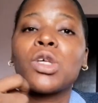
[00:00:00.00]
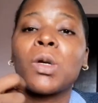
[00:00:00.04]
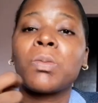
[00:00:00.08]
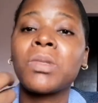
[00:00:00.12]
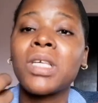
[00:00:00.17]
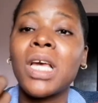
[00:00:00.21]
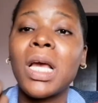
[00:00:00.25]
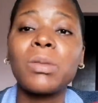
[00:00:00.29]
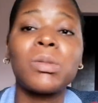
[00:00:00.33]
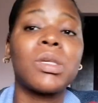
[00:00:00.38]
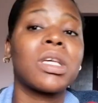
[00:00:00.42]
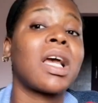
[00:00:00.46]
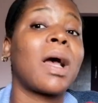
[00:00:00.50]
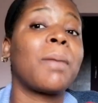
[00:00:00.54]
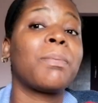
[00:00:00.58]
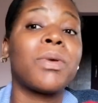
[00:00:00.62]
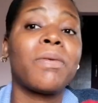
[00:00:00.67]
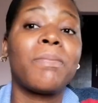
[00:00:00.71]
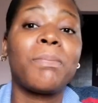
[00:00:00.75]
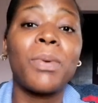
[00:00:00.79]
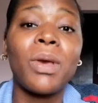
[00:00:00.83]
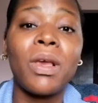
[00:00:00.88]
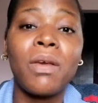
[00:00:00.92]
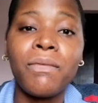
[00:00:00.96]
Sometimes it can
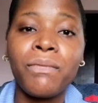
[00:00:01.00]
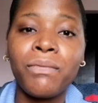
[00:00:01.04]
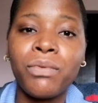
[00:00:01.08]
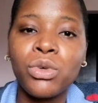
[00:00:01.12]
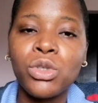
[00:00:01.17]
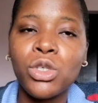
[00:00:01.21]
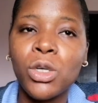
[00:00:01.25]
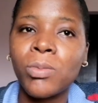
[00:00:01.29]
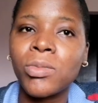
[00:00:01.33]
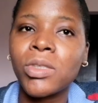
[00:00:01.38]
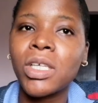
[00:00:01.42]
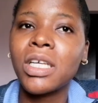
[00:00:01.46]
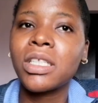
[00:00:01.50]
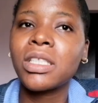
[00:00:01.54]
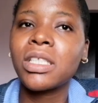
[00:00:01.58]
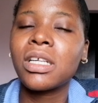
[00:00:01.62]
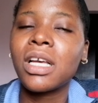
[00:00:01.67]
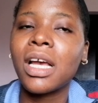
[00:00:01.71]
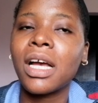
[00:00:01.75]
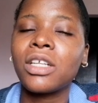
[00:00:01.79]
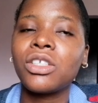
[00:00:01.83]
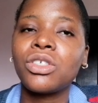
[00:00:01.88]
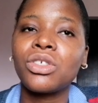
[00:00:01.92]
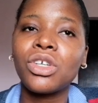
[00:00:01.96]
be painful, sometimes
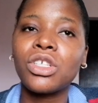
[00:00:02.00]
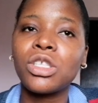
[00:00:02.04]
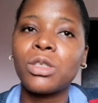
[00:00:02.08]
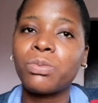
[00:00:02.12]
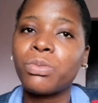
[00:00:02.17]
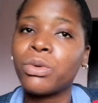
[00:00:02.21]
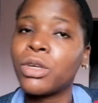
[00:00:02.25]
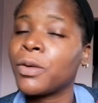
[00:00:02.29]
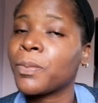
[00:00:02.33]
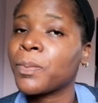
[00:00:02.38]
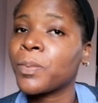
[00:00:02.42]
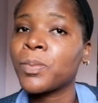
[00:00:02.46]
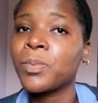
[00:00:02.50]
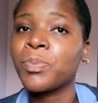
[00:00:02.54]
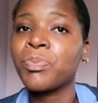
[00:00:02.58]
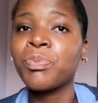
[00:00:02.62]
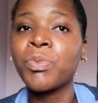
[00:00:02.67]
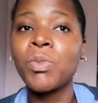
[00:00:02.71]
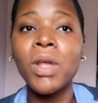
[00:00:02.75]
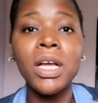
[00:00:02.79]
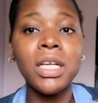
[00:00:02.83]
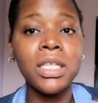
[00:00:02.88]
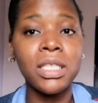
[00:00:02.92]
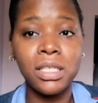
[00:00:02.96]
it can just be
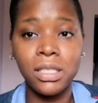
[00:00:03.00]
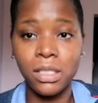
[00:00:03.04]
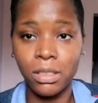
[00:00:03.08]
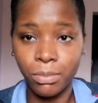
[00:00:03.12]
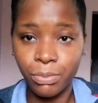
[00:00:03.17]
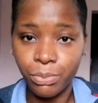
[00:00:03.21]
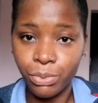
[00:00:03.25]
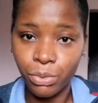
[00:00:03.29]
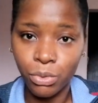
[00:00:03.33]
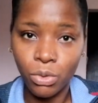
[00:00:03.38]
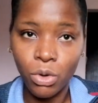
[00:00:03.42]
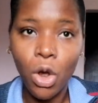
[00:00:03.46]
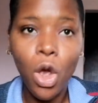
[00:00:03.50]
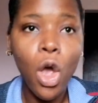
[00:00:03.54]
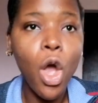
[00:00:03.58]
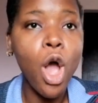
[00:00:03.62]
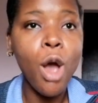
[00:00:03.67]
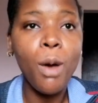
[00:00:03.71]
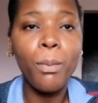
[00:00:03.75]
simple,